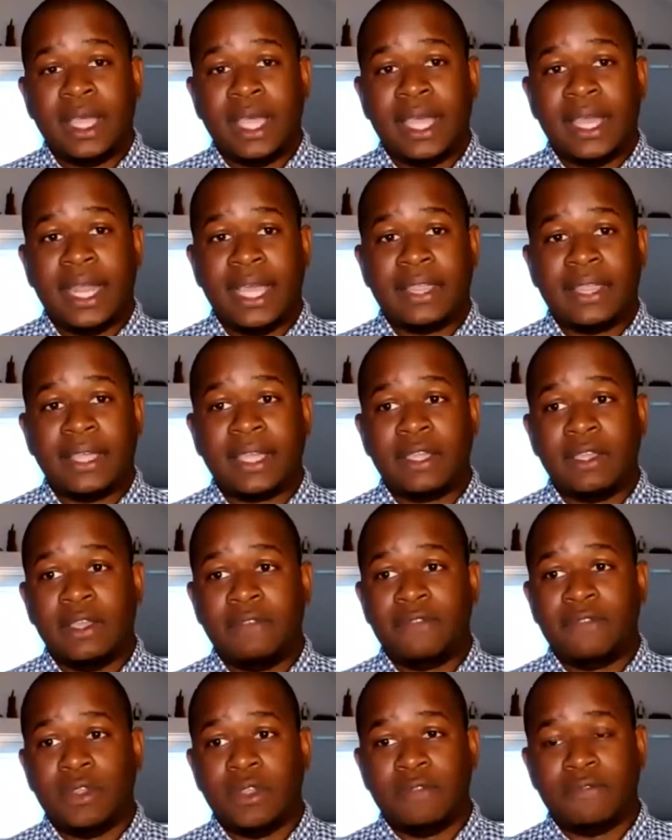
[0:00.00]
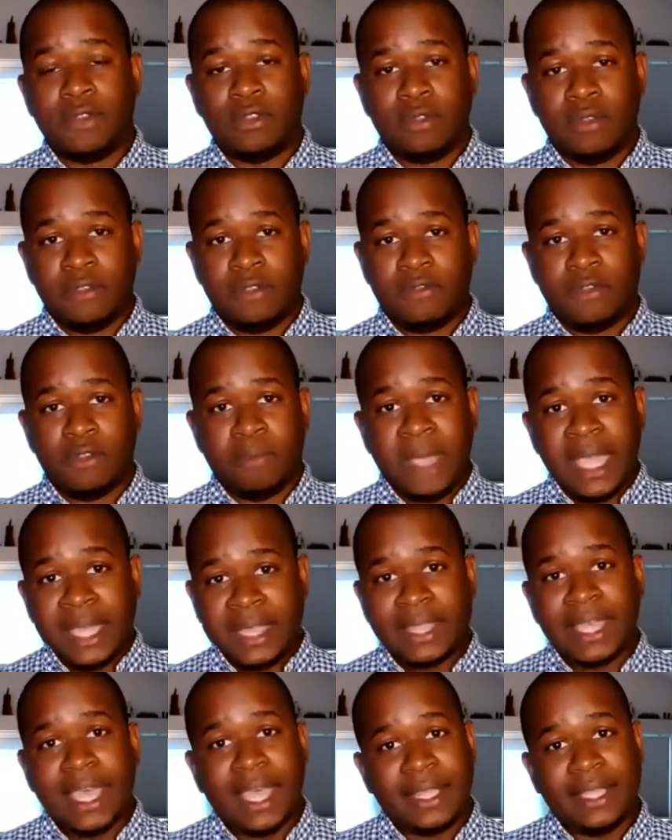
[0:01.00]
And I think if you
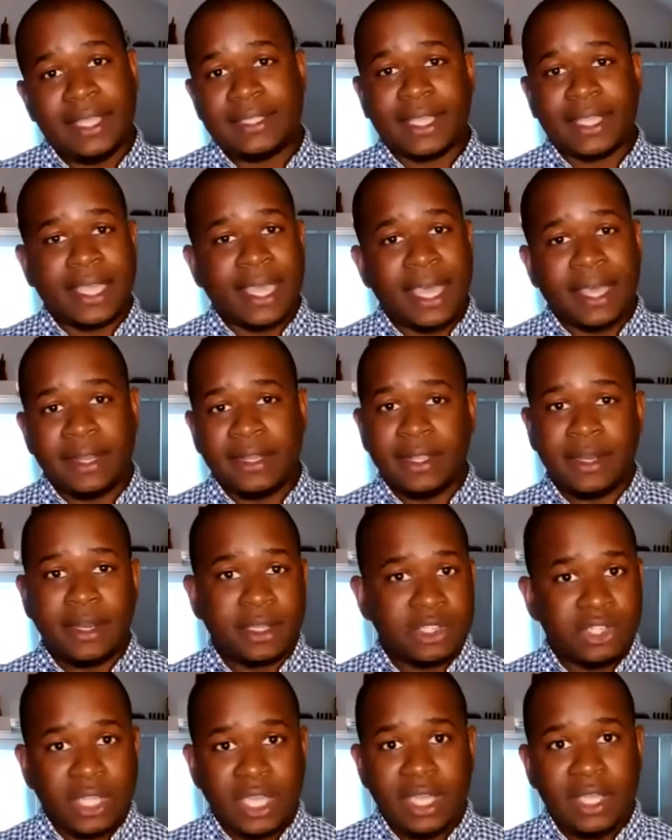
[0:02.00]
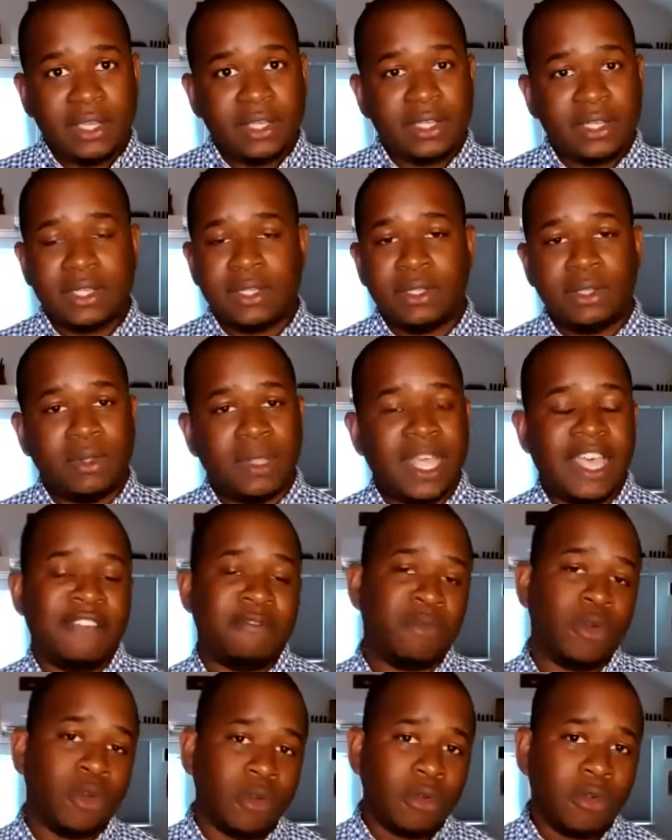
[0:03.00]
make that, it's a catalytic change. You will
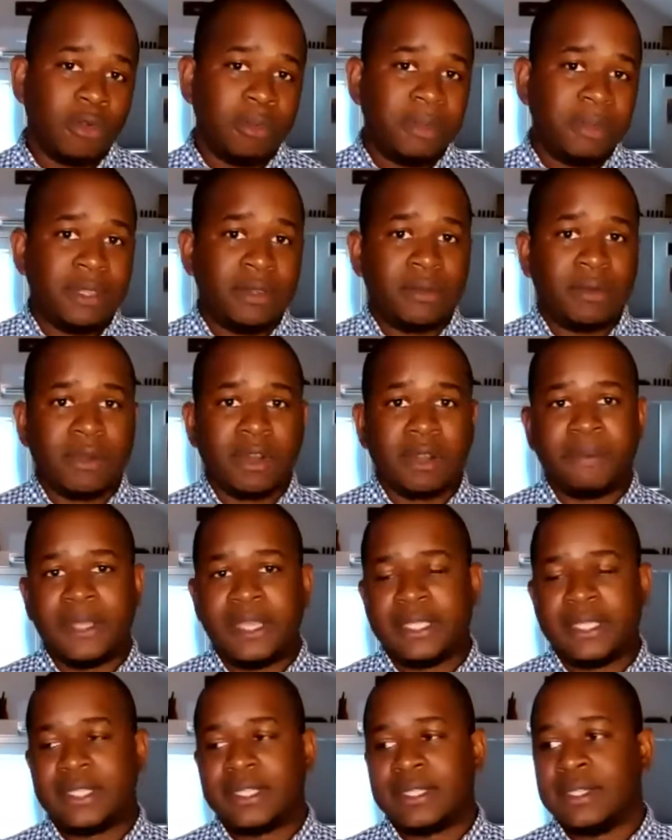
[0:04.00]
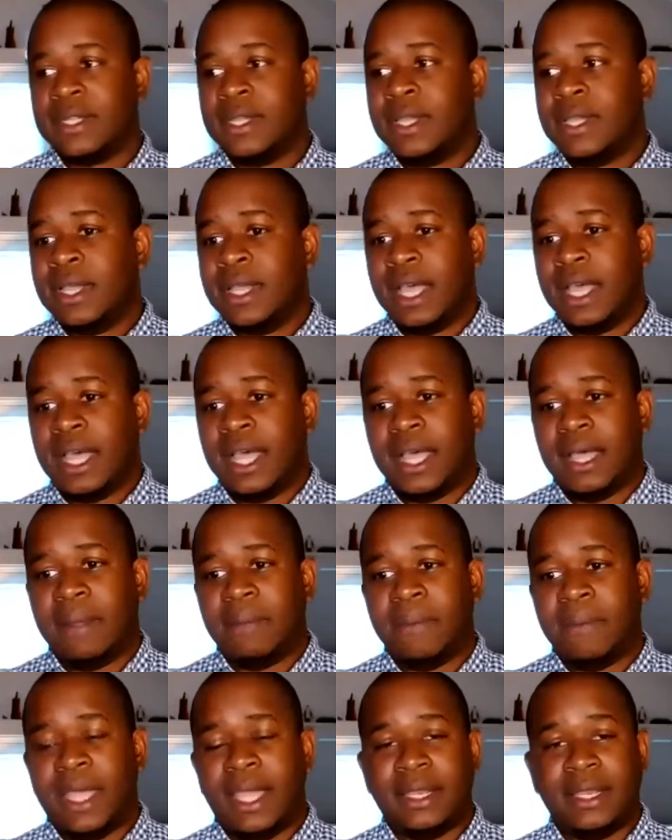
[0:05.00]
have more women in the workplace,
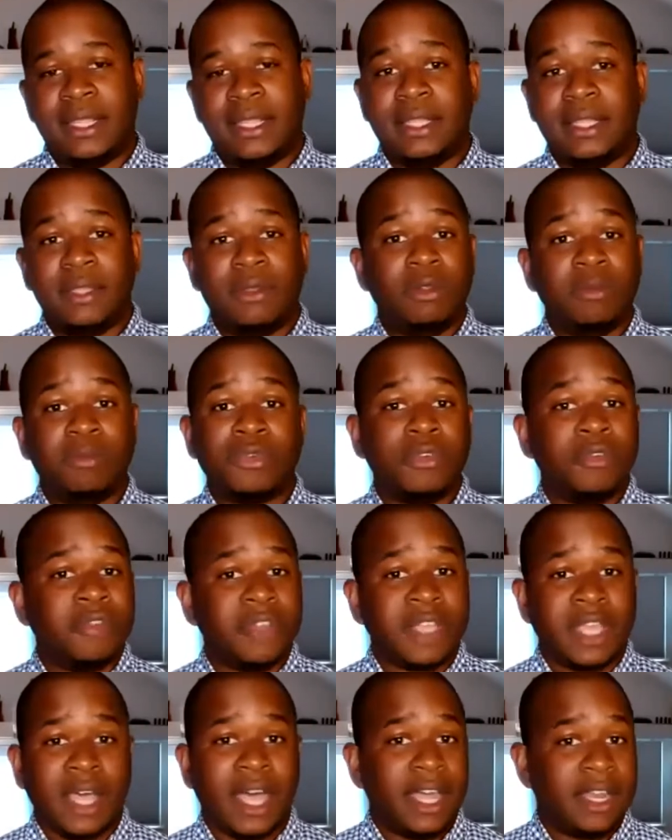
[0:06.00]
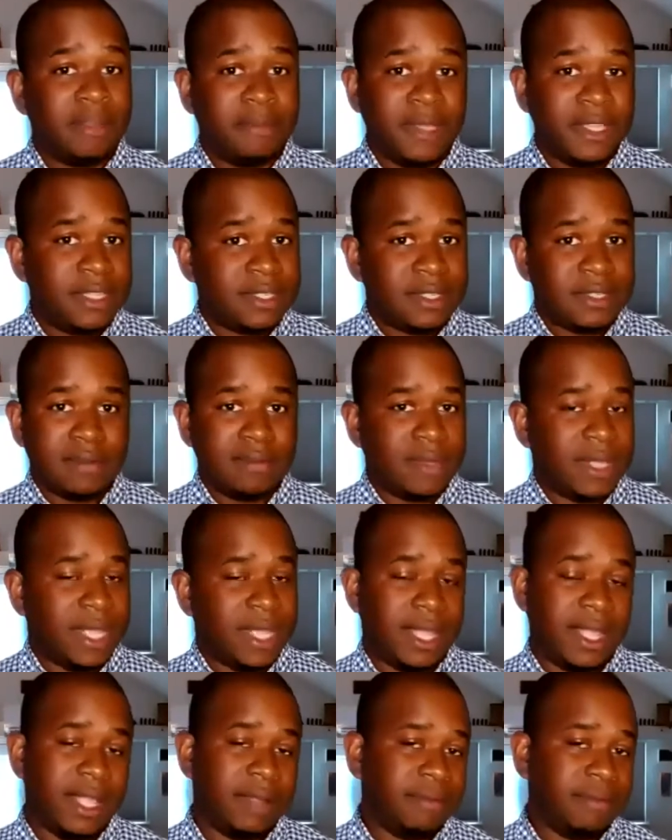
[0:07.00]
and it will improve economies
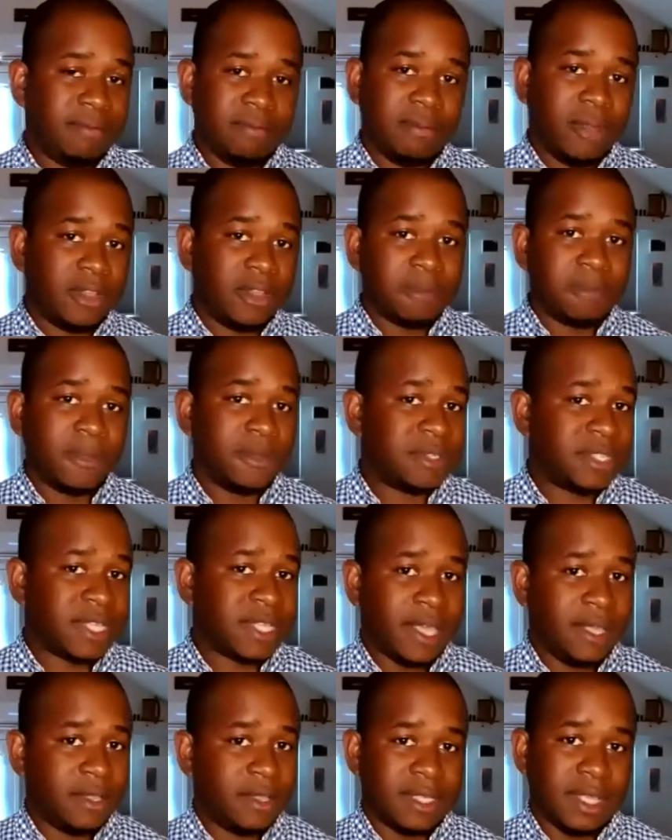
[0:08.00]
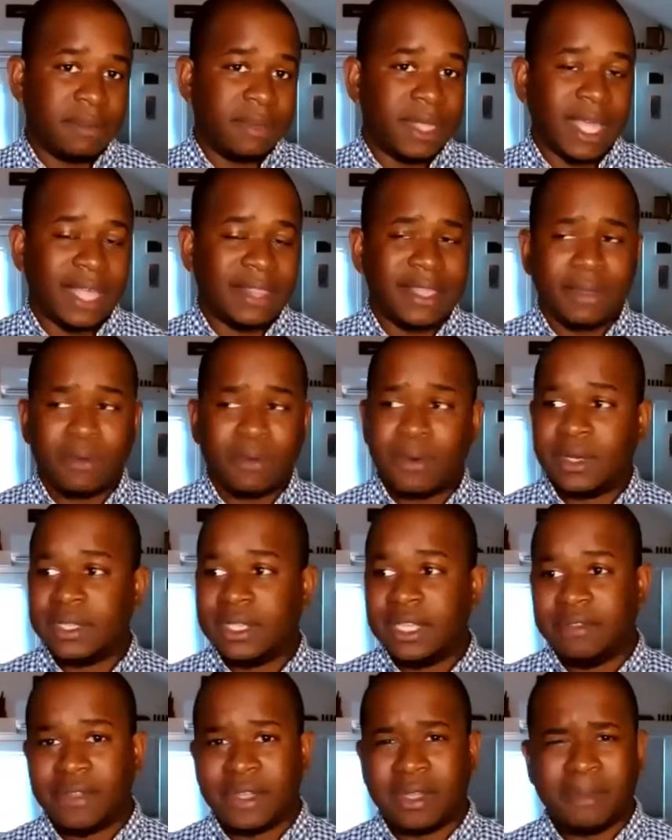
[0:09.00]
at multiple scales. I mean, I think we're
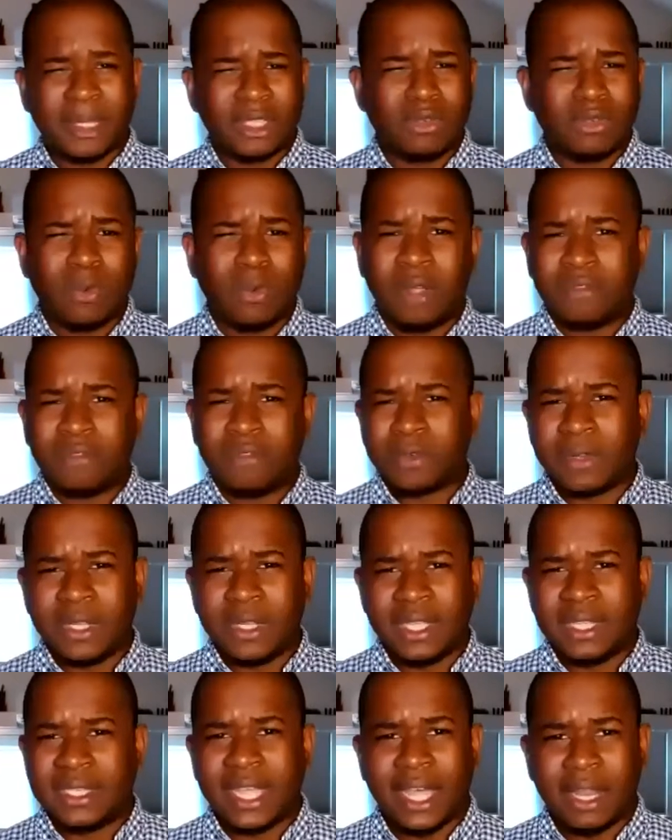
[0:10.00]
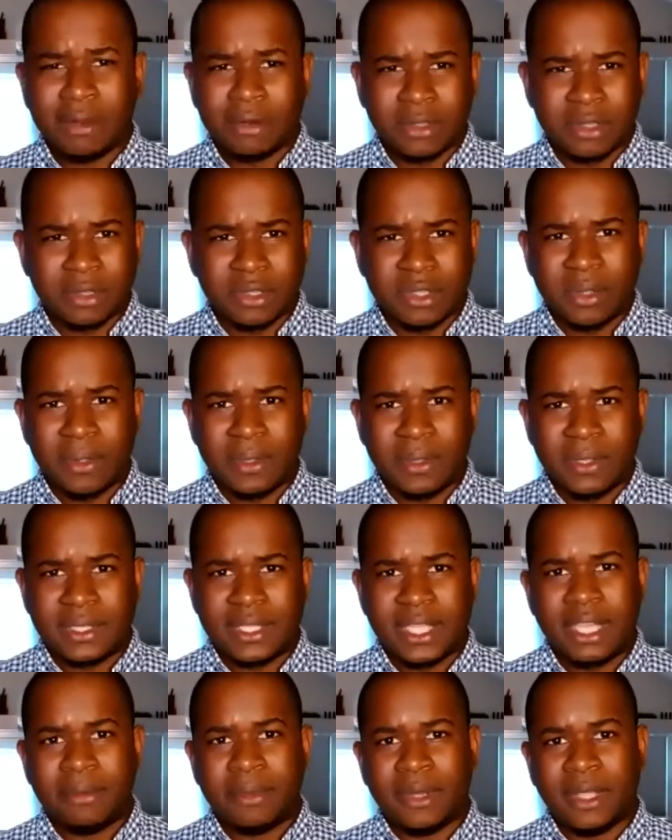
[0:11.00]
leaving about $12 trillion or so on the
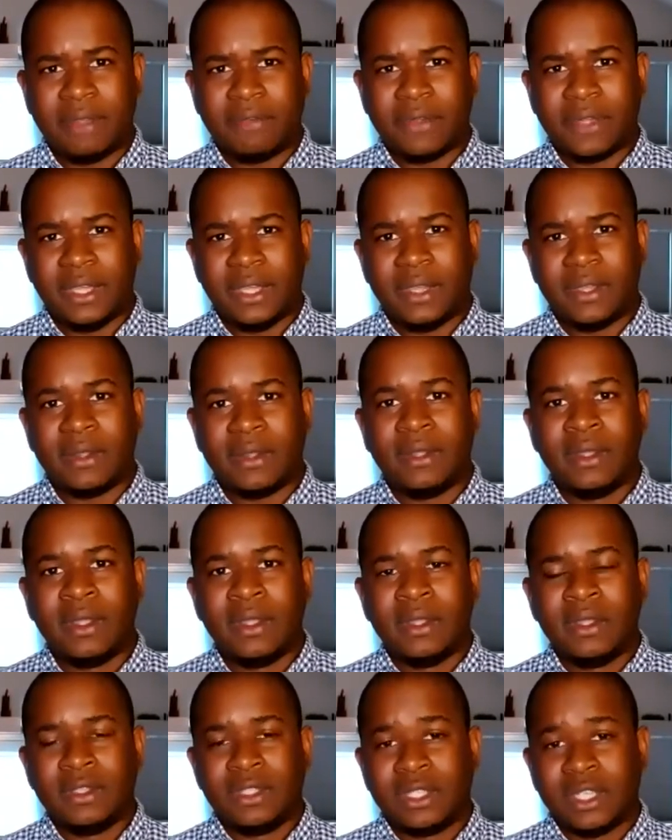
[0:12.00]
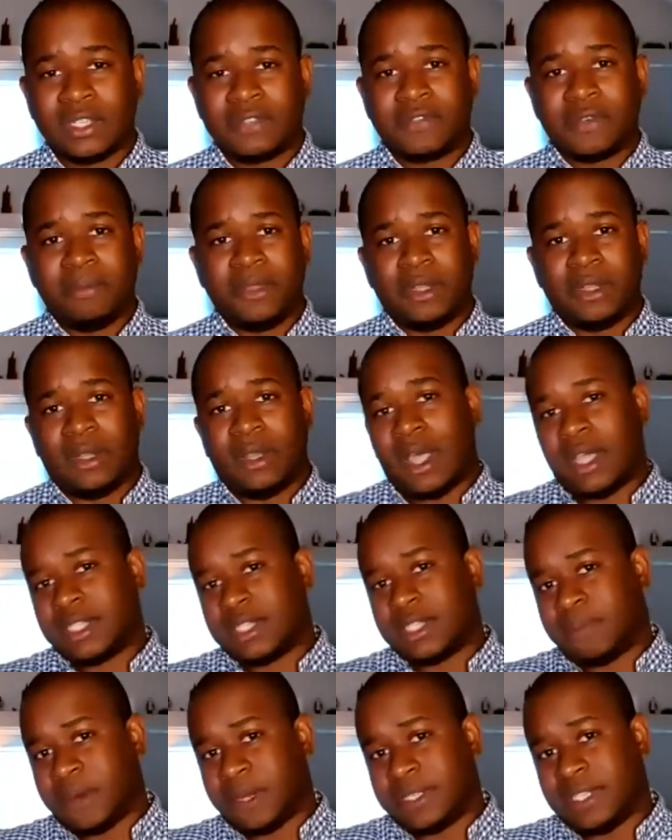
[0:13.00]
table every year just from the
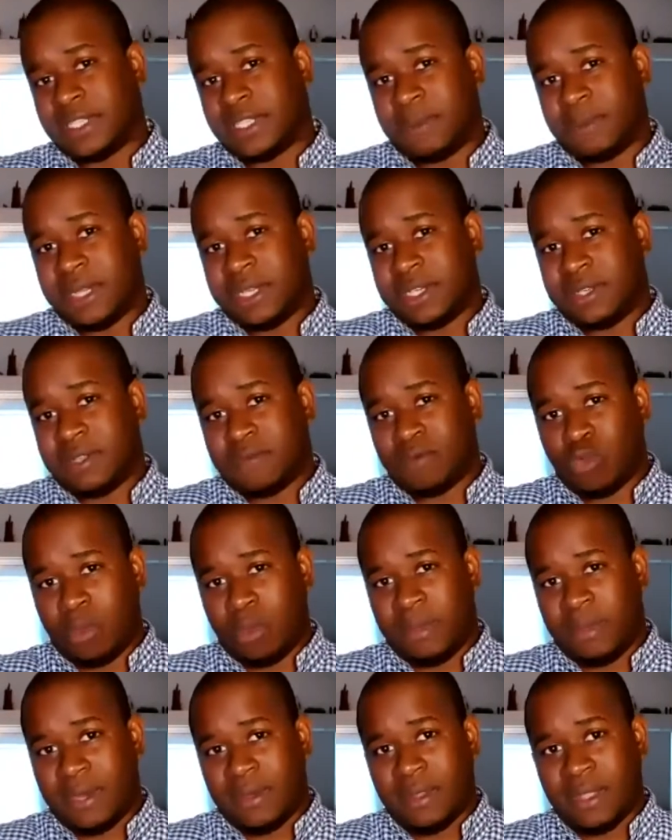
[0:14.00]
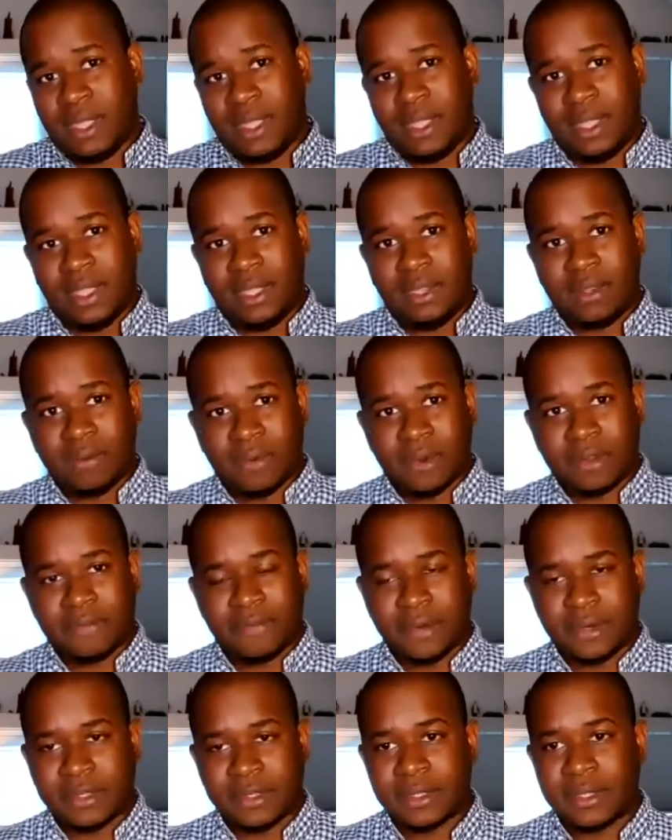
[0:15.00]
lost participation of women in the
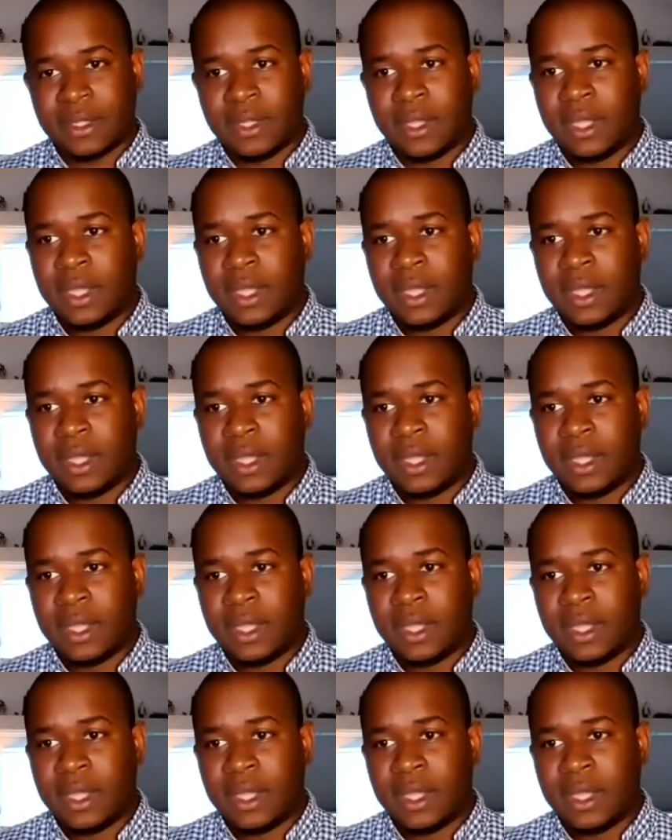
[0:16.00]
workforce.